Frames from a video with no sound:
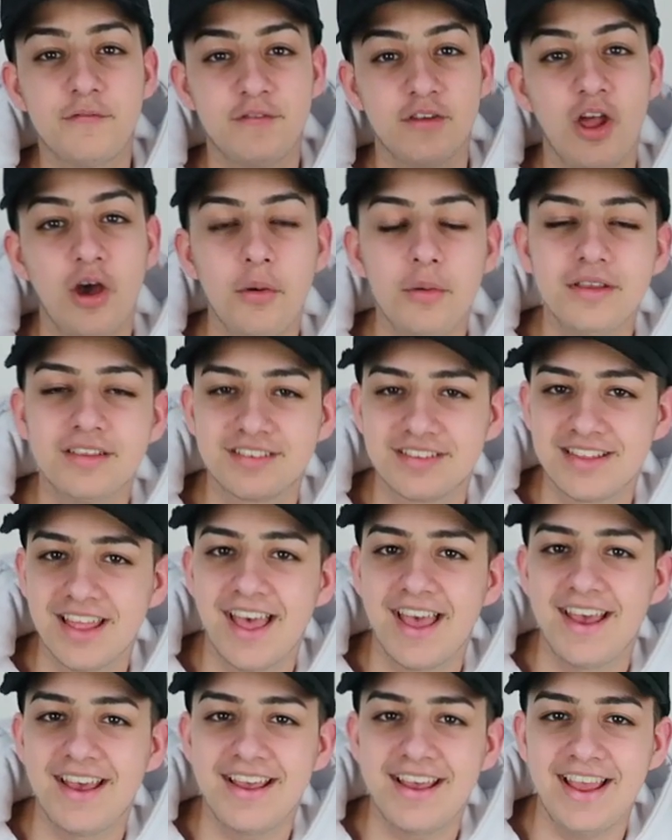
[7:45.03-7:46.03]
flow is
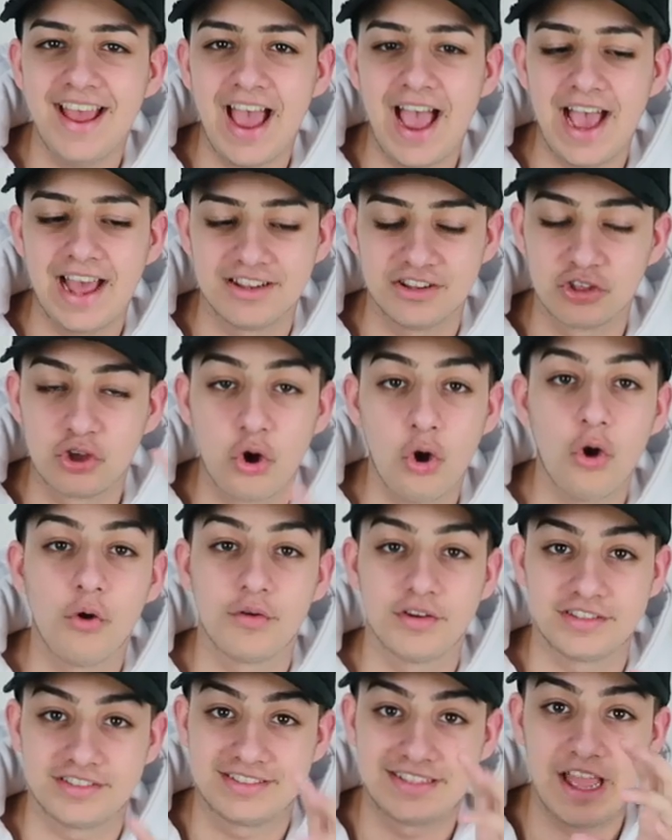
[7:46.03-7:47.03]
there, and the
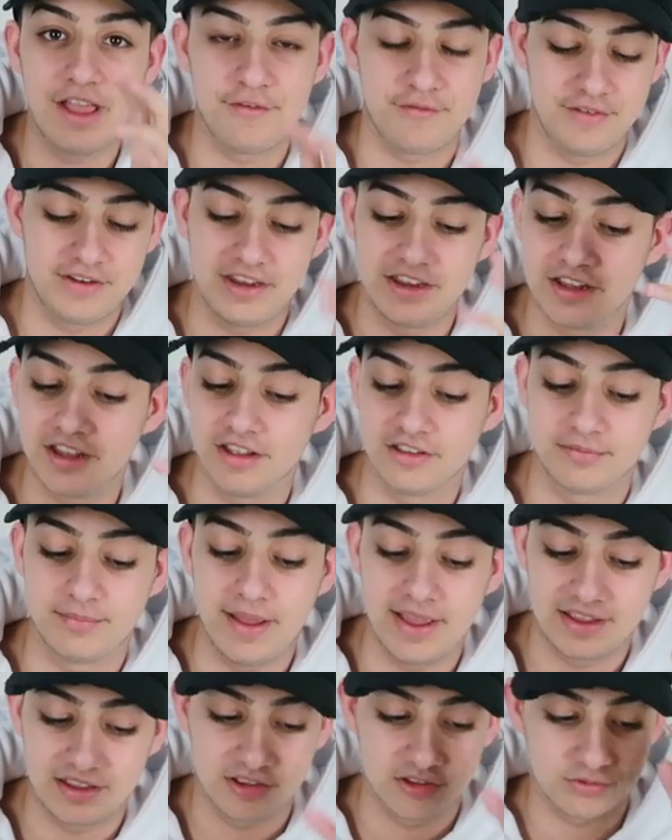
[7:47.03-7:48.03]
chorus definitely does
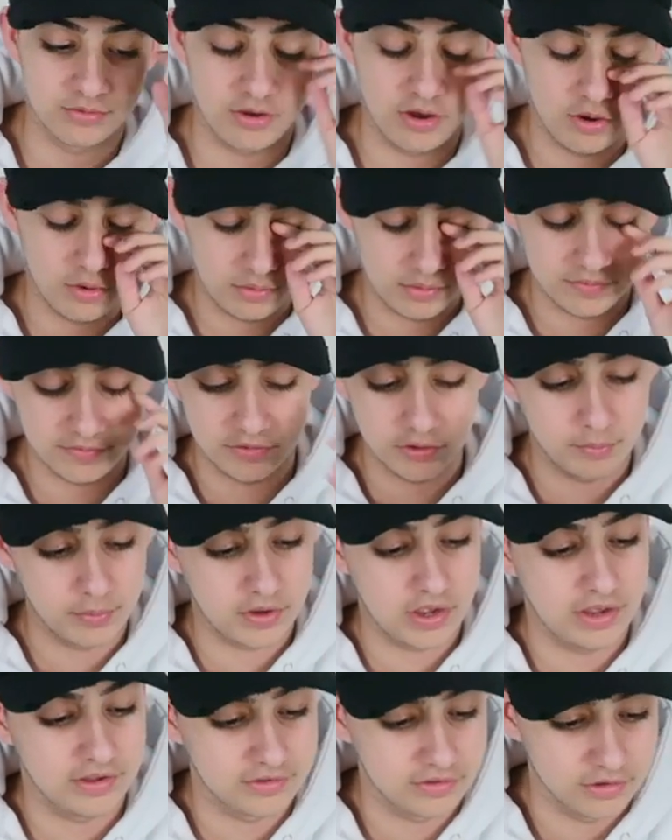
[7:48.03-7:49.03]
bang as well with the
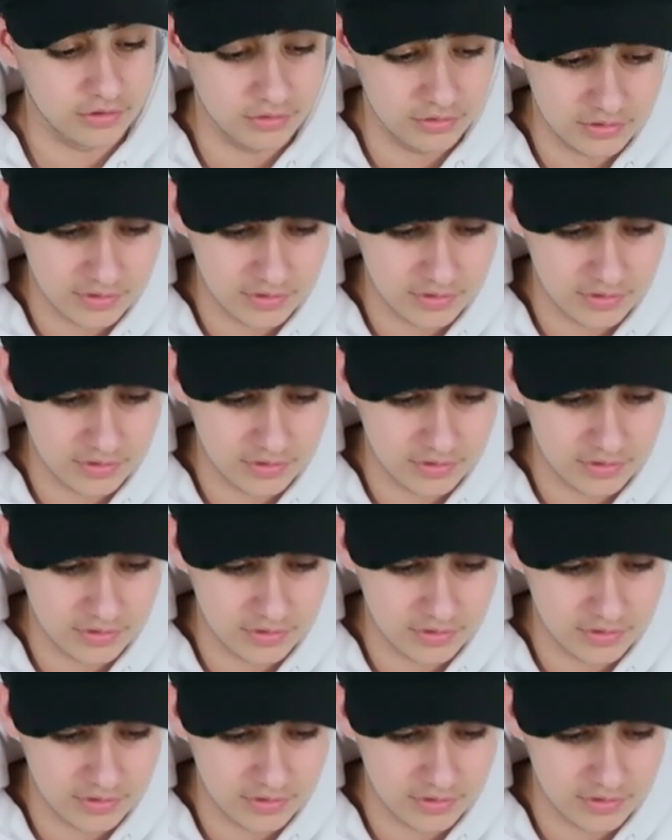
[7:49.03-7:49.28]
Picasso.